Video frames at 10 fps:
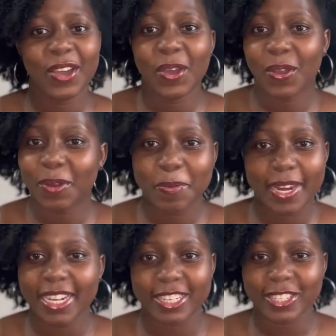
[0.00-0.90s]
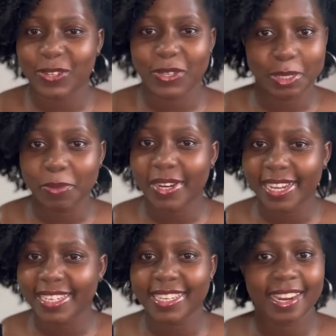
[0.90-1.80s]
or really just to
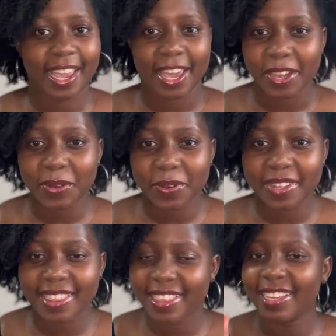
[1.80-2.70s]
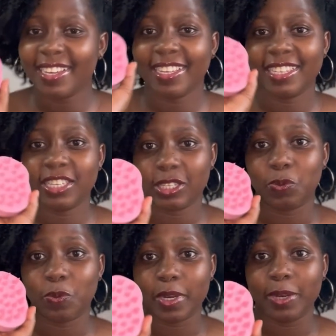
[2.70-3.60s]
stimulate hair growth, this is
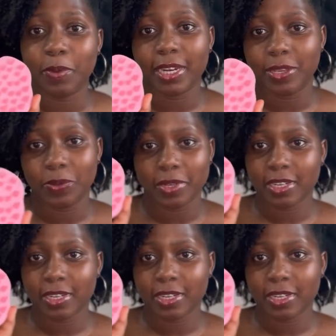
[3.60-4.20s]
really good.